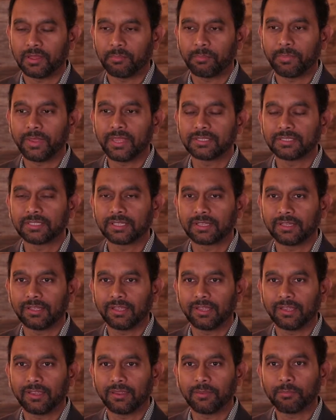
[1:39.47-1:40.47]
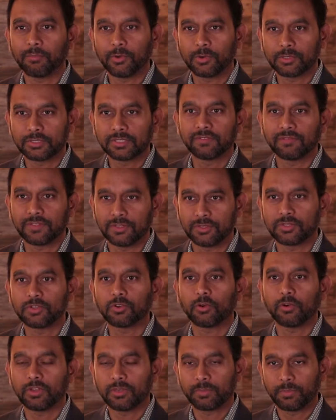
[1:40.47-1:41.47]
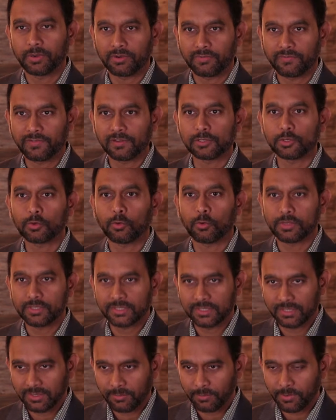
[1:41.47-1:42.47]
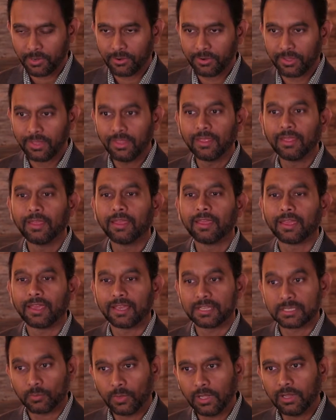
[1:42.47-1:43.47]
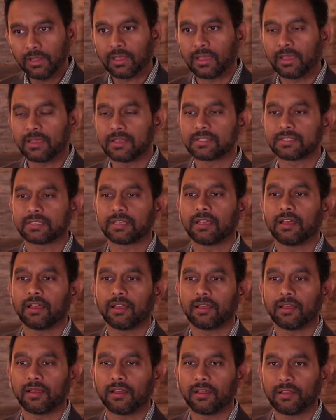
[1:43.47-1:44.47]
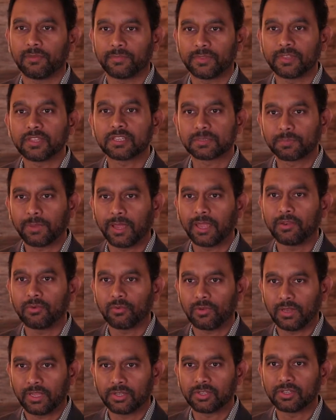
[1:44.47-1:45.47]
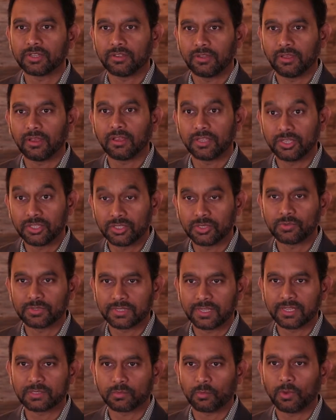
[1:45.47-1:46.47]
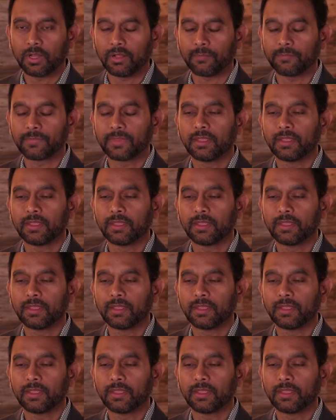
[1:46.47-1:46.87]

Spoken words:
basically most of the peripheral joints in the body, as well as the spine related issues as well.